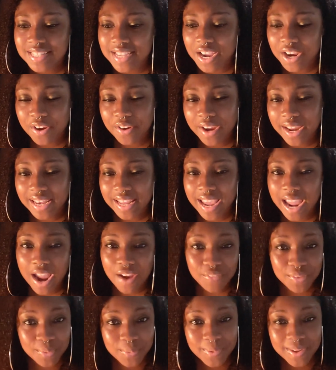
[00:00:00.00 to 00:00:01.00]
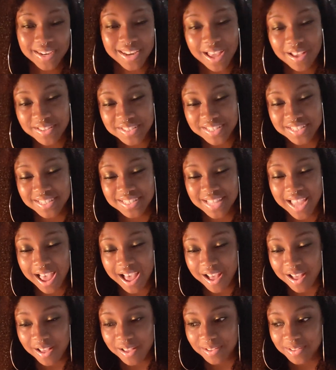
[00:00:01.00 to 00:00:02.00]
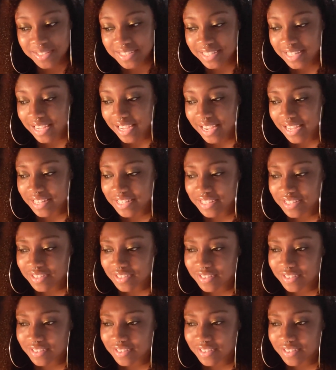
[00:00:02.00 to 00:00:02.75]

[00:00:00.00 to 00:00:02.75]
decorating everyone else's house and